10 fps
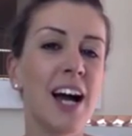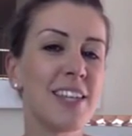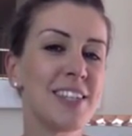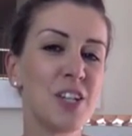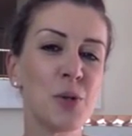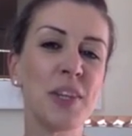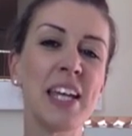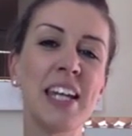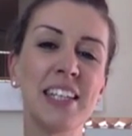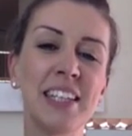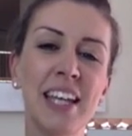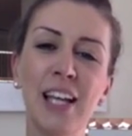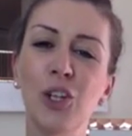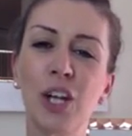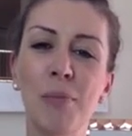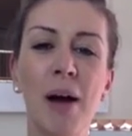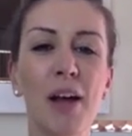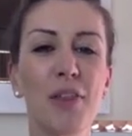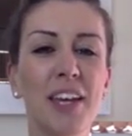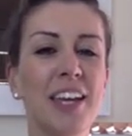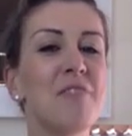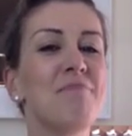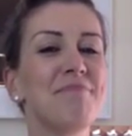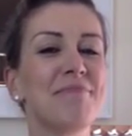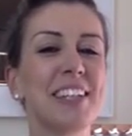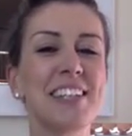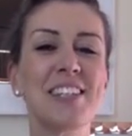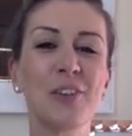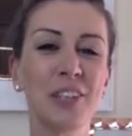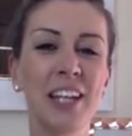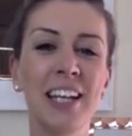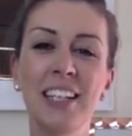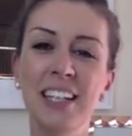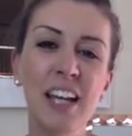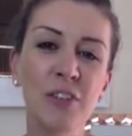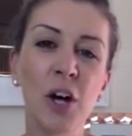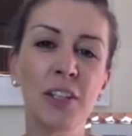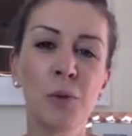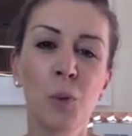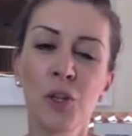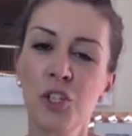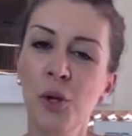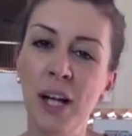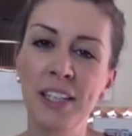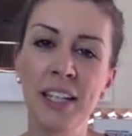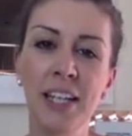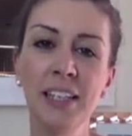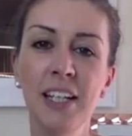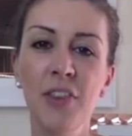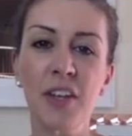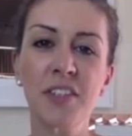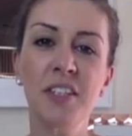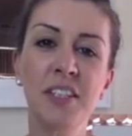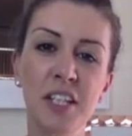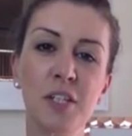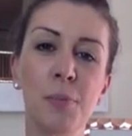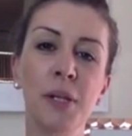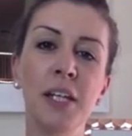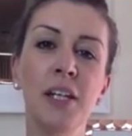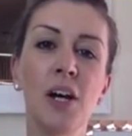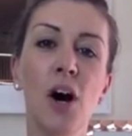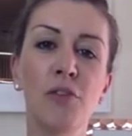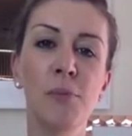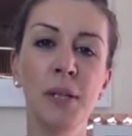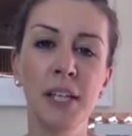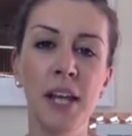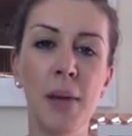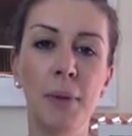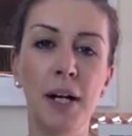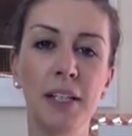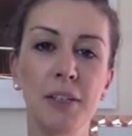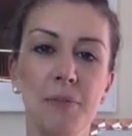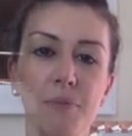sees you at the end of the day looking back thinking, still did it. Even though I didn't want to, I did it. That's the discipline of a millionaire mind.